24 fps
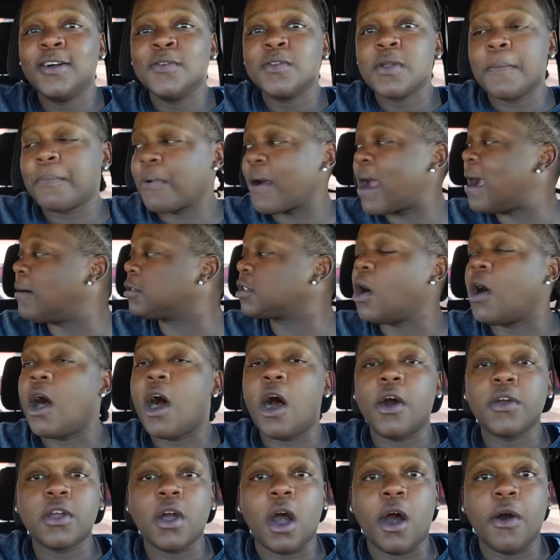The bread was gonna
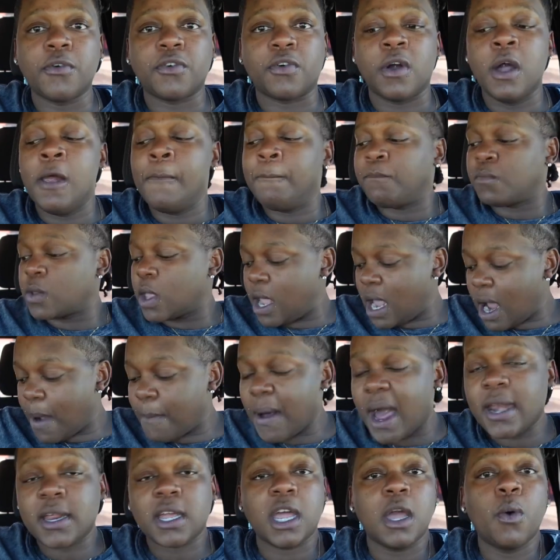hold you over.
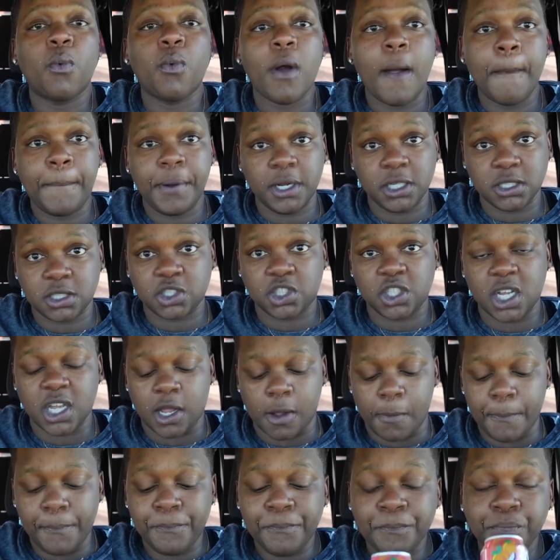Everybody get one piece of
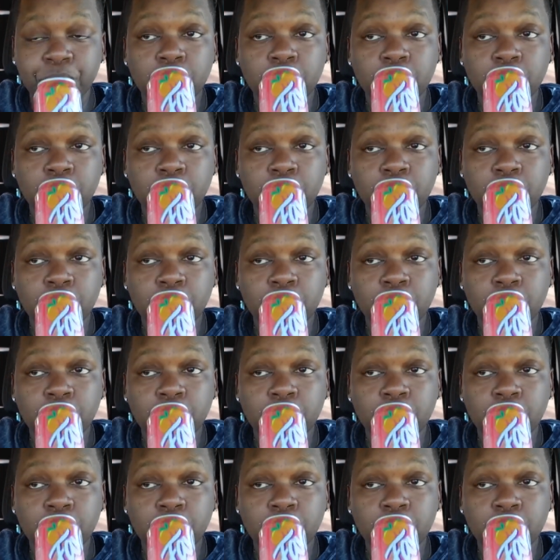chicken.